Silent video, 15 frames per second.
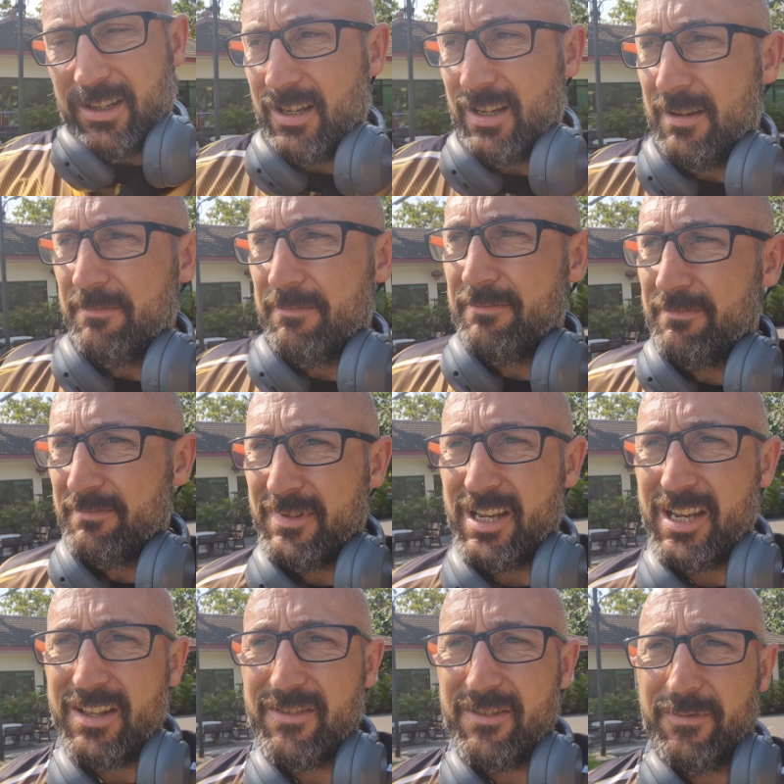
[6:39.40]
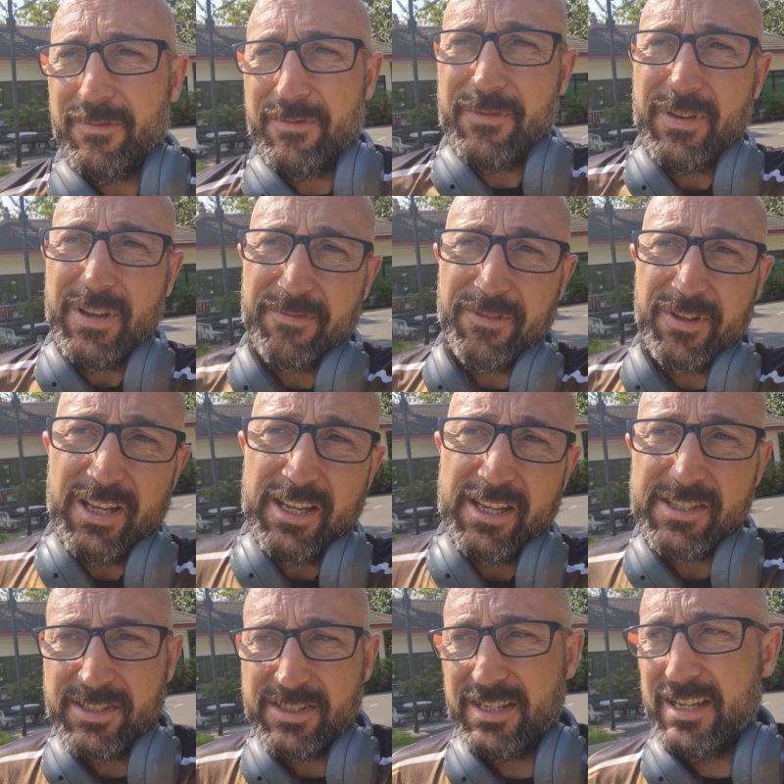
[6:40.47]
In the
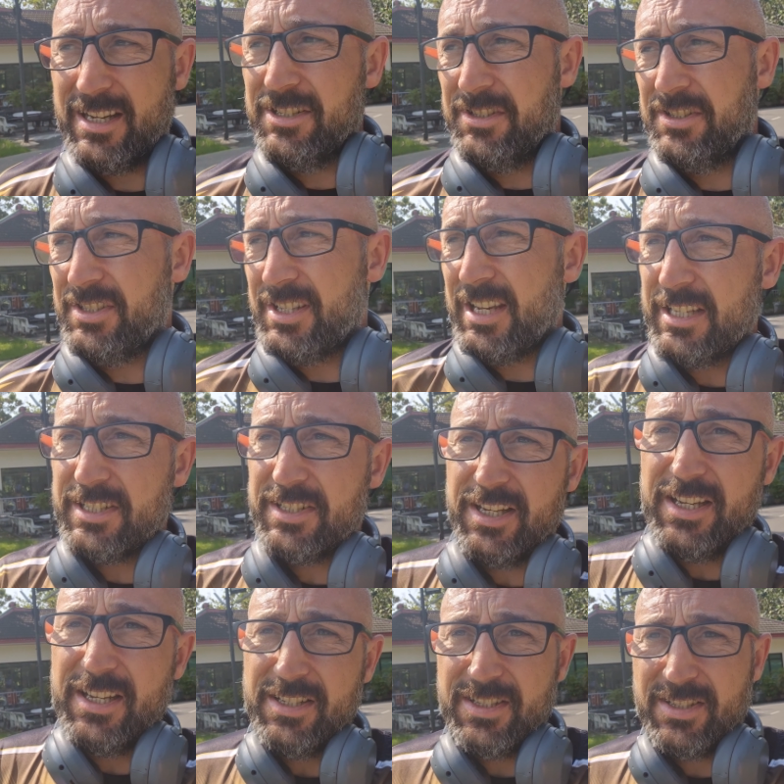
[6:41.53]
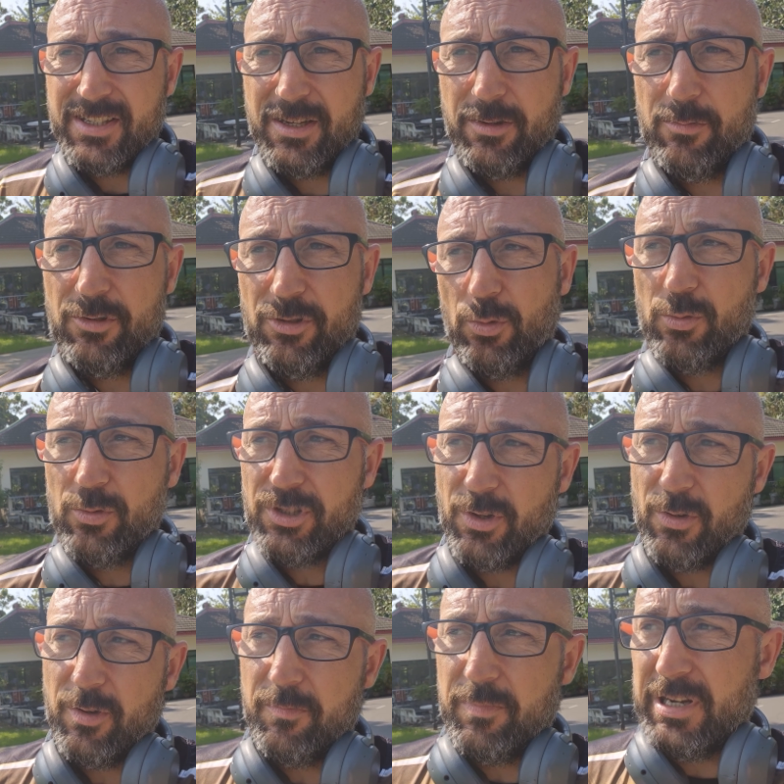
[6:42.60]
50s and 60s it was also
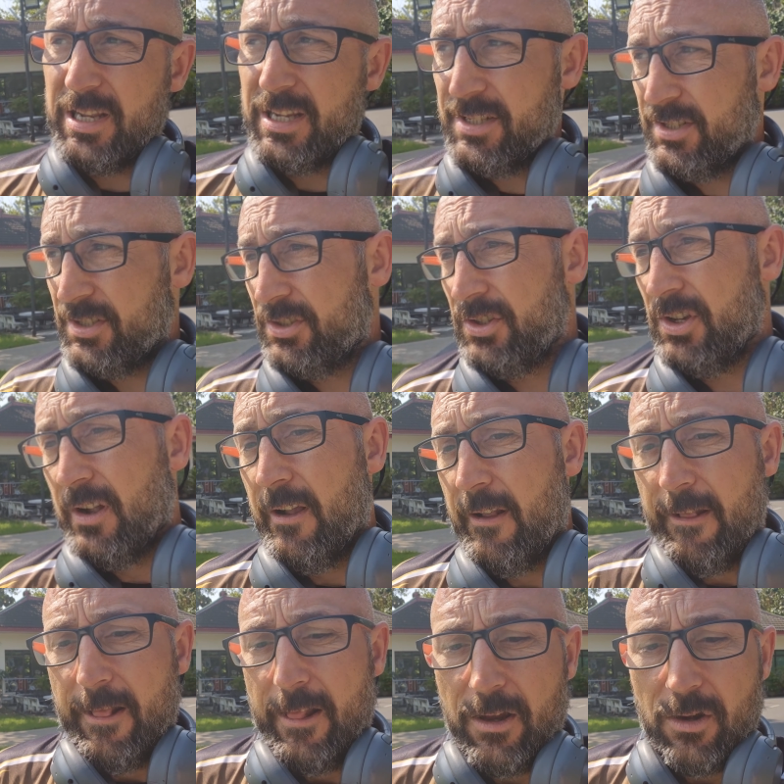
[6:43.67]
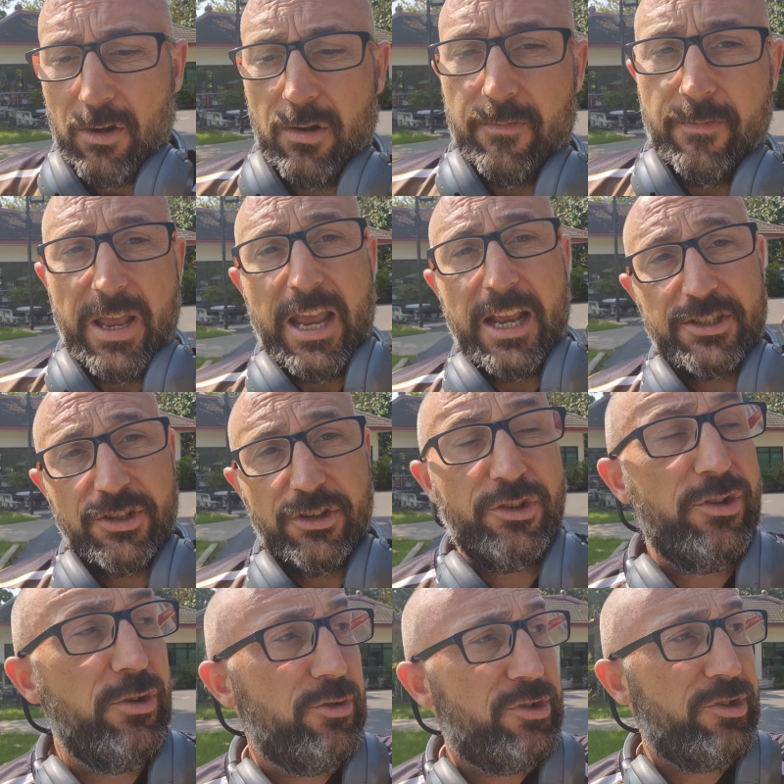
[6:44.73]
a place of
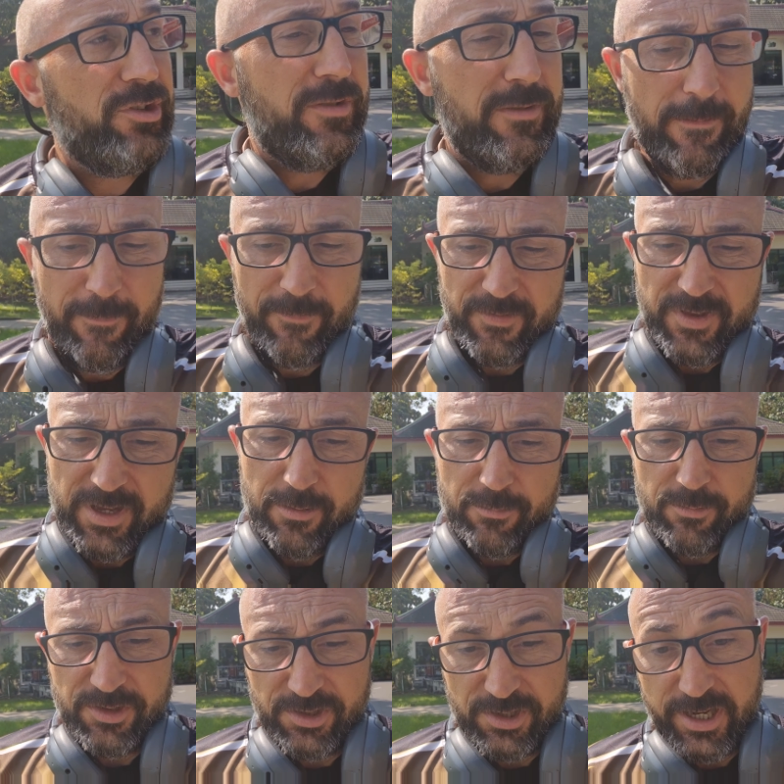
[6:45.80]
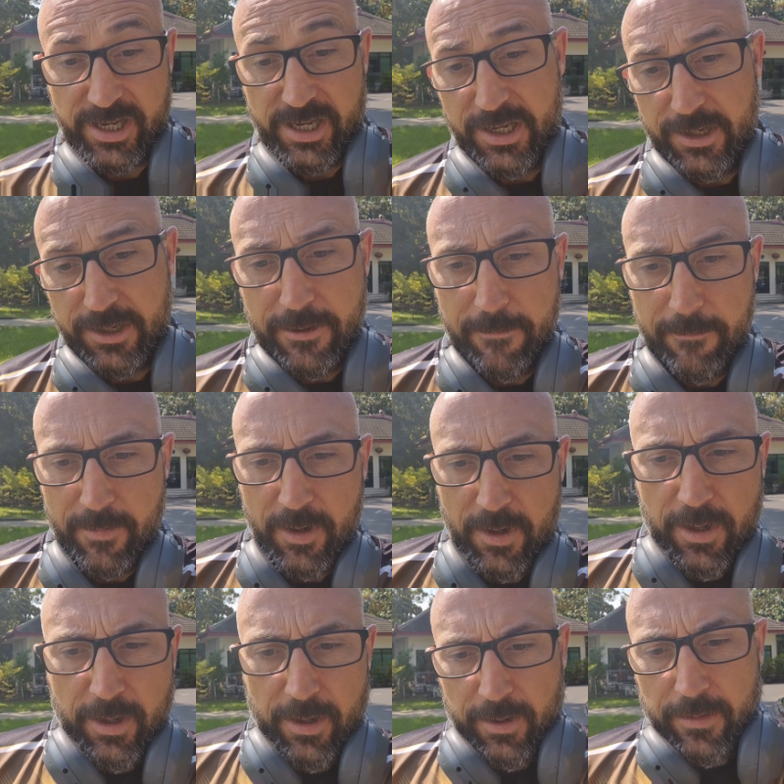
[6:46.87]
execution. There was a
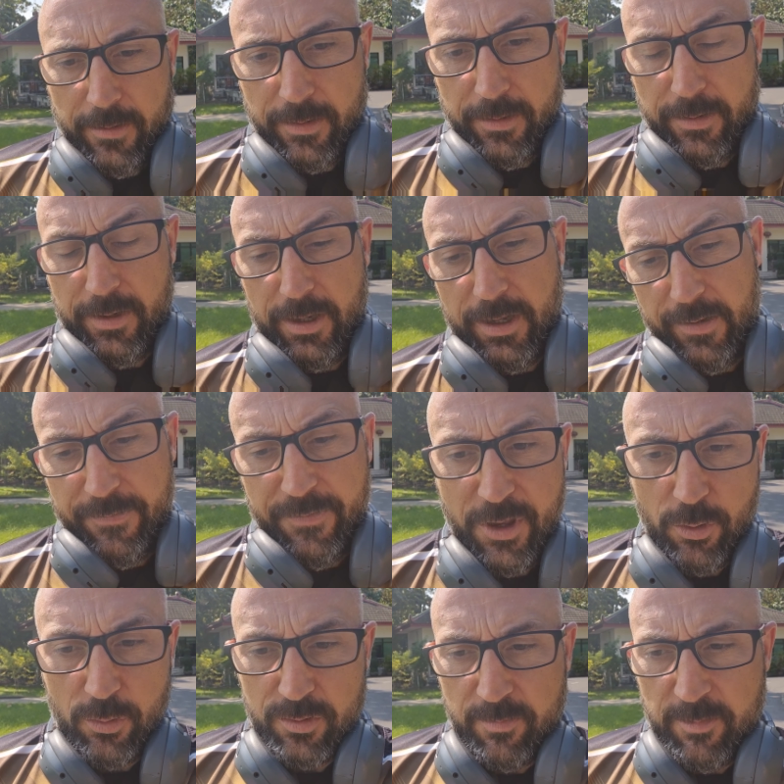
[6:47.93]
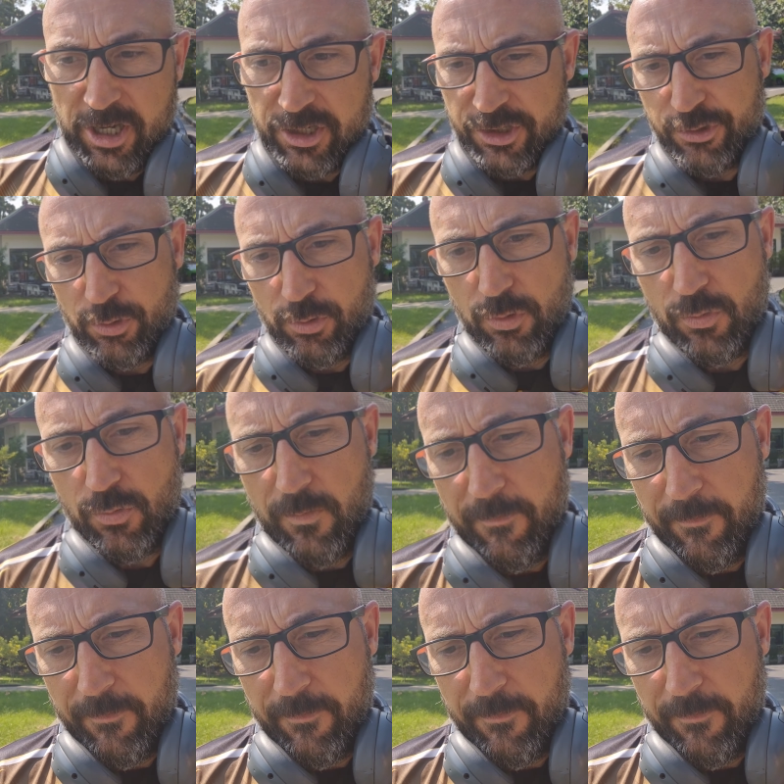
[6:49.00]
field marshal,